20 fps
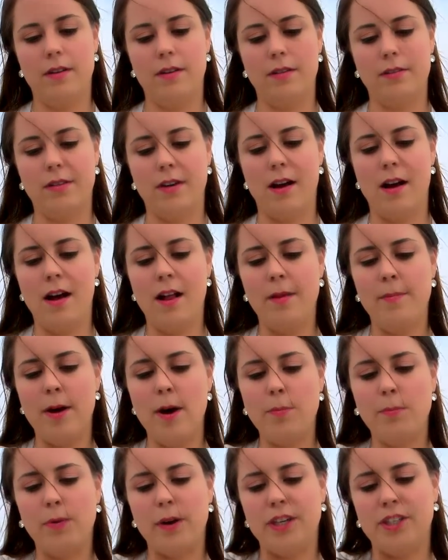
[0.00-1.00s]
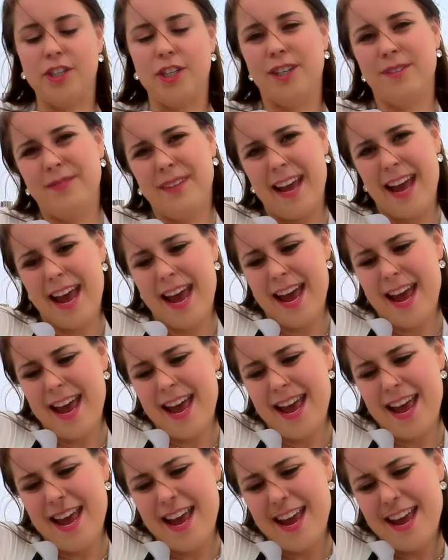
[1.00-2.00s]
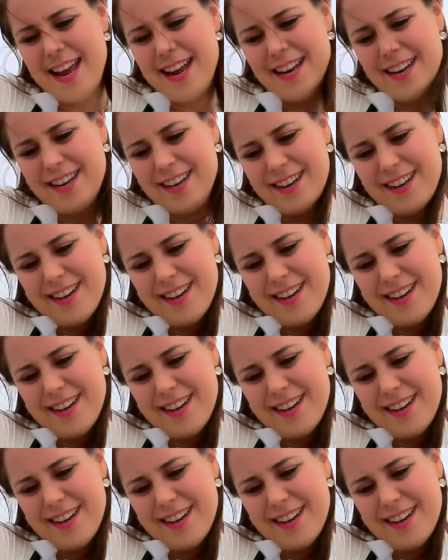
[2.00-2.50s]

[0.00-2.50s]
It's all about pressure. And